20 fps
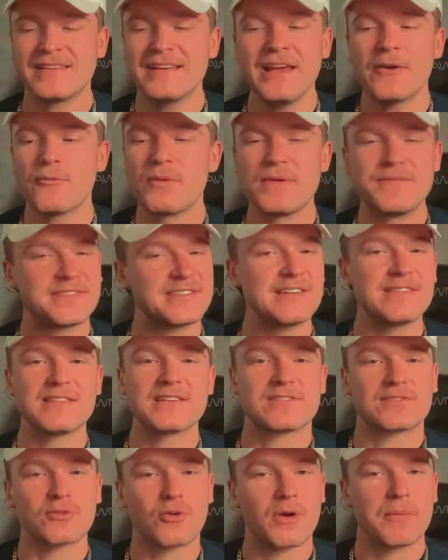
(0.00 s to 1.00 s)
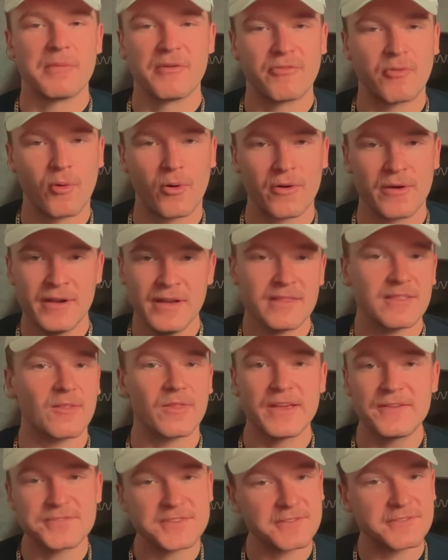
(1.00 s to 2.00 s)
We've seen this story before. The
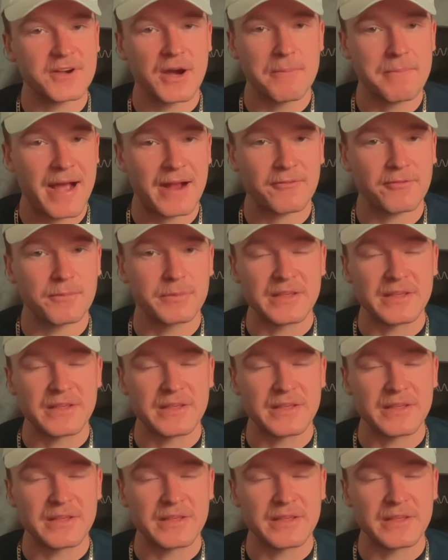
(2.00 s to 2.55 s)
Leafs have come back from